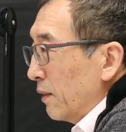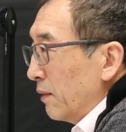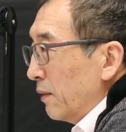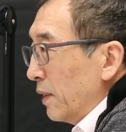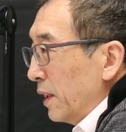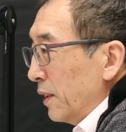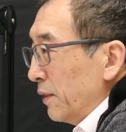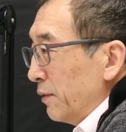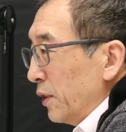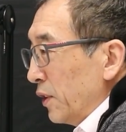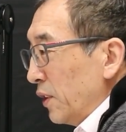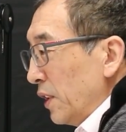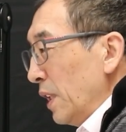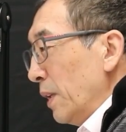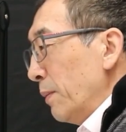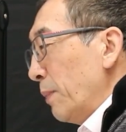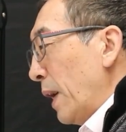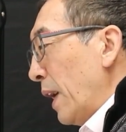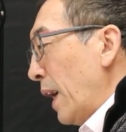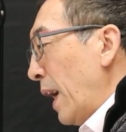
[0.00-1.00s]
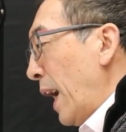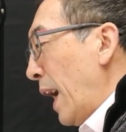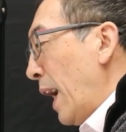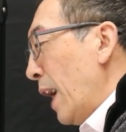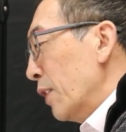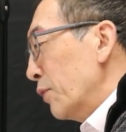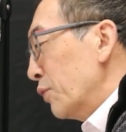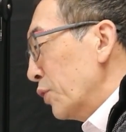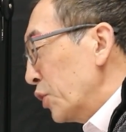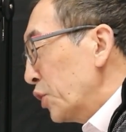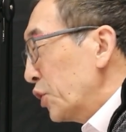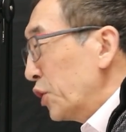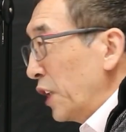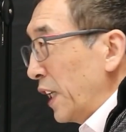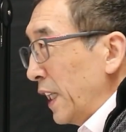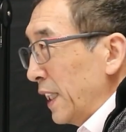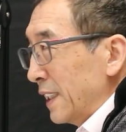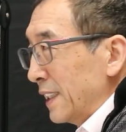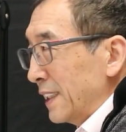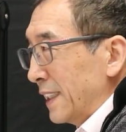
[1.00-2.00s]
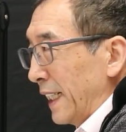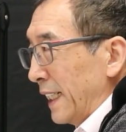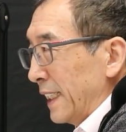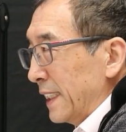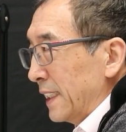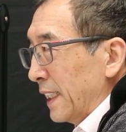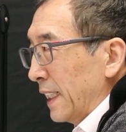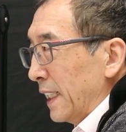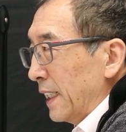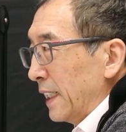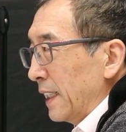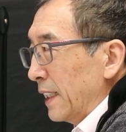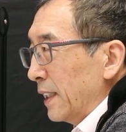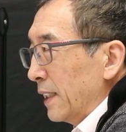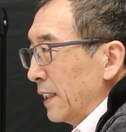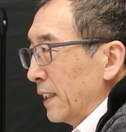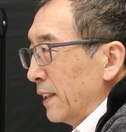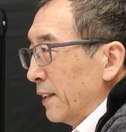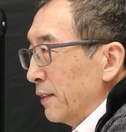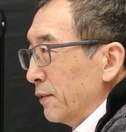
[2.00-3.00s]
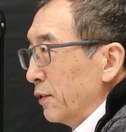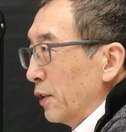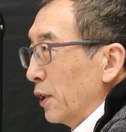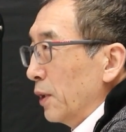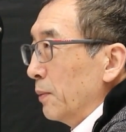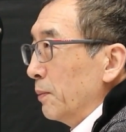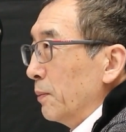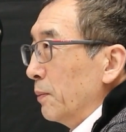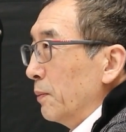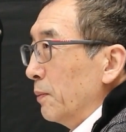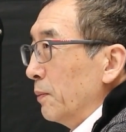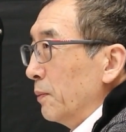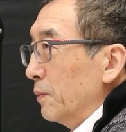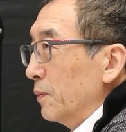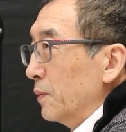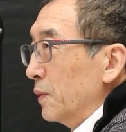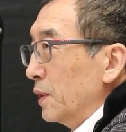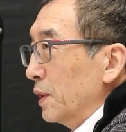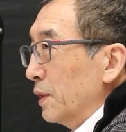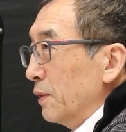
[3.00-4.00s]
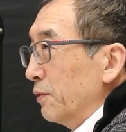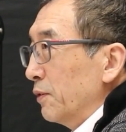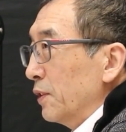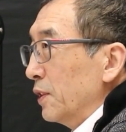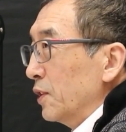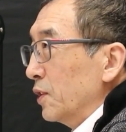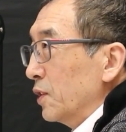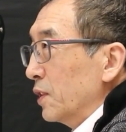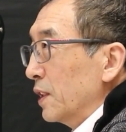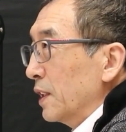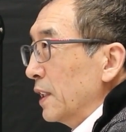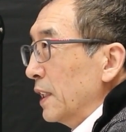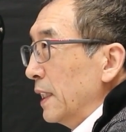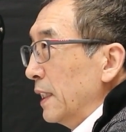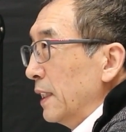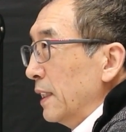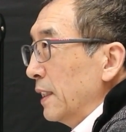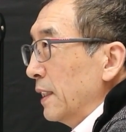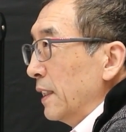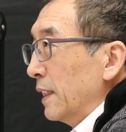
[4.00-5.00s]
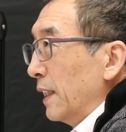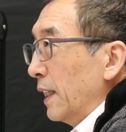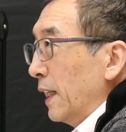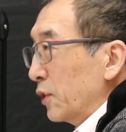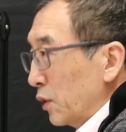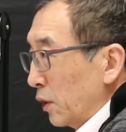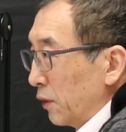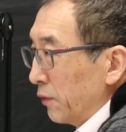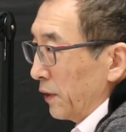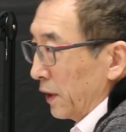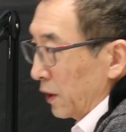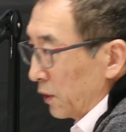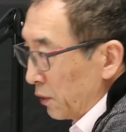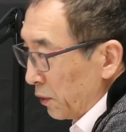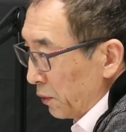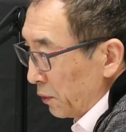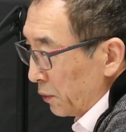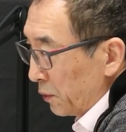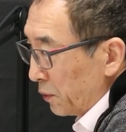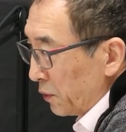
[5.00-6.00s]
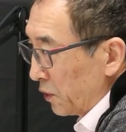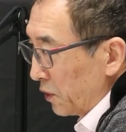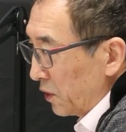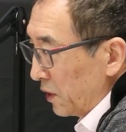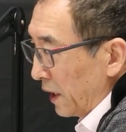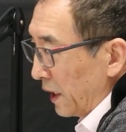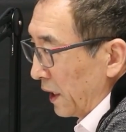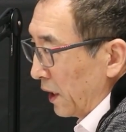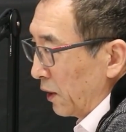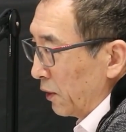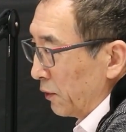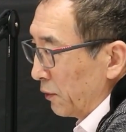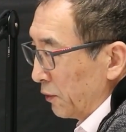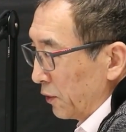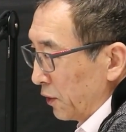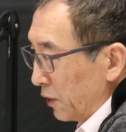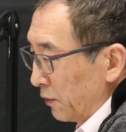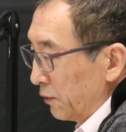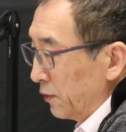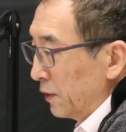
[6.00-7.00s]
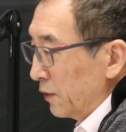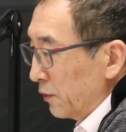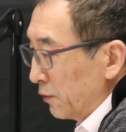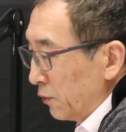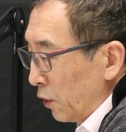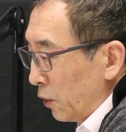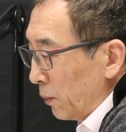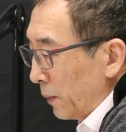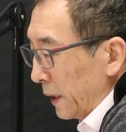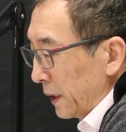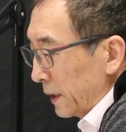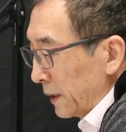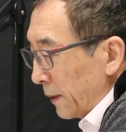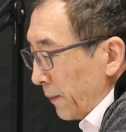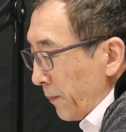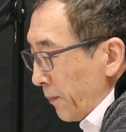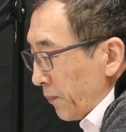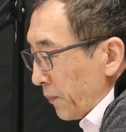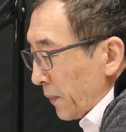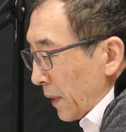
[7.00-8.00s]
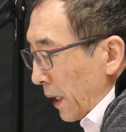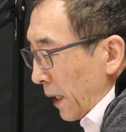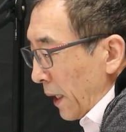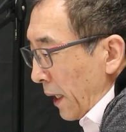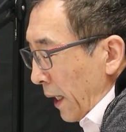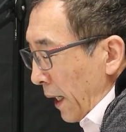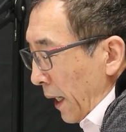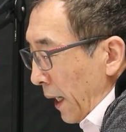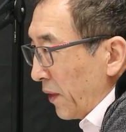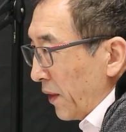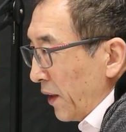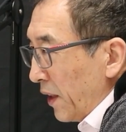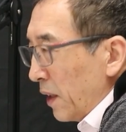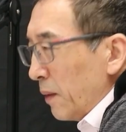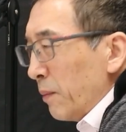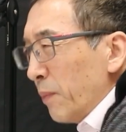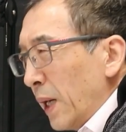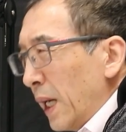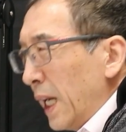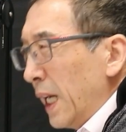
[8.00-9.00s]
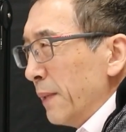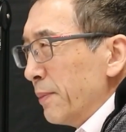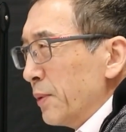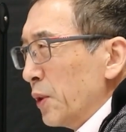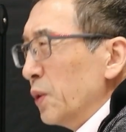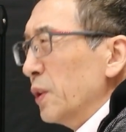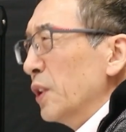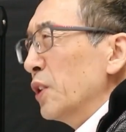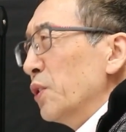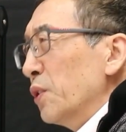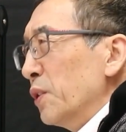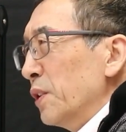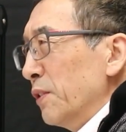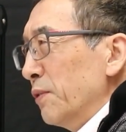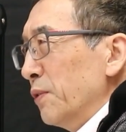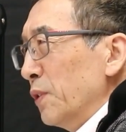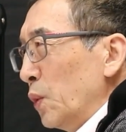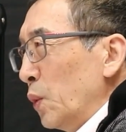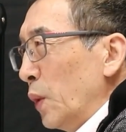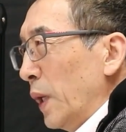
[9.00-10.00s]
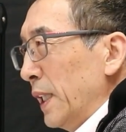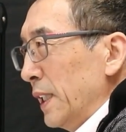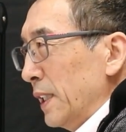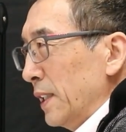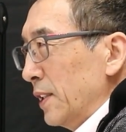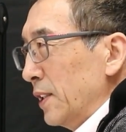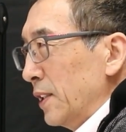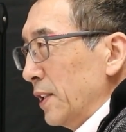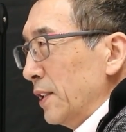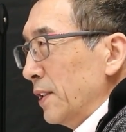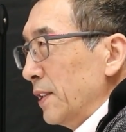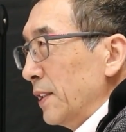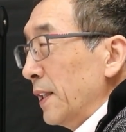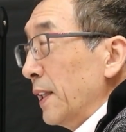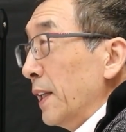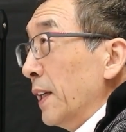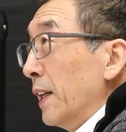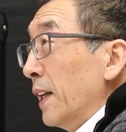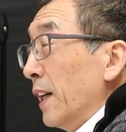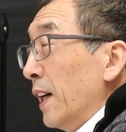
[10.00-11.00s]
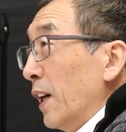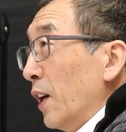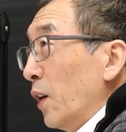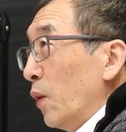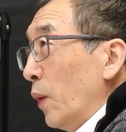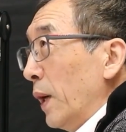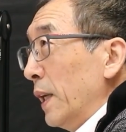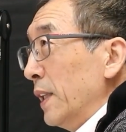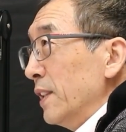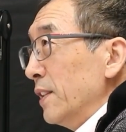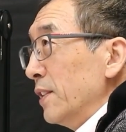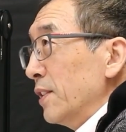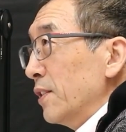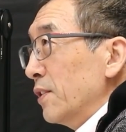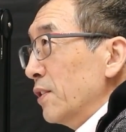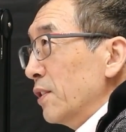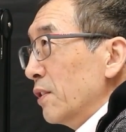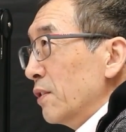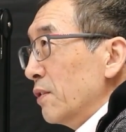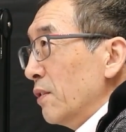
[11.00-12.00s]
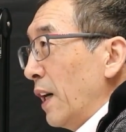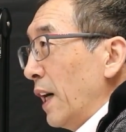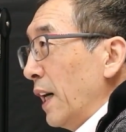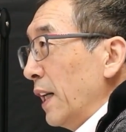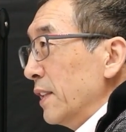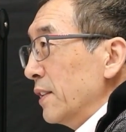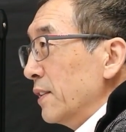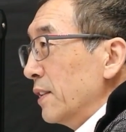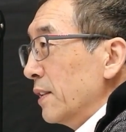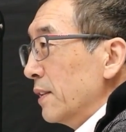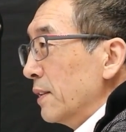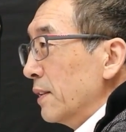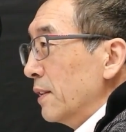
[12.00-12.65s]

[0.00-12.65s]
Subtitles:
Well, if you think about how to share the data from different software tools that are of different formats, there are perhaps only two different ways. One is to write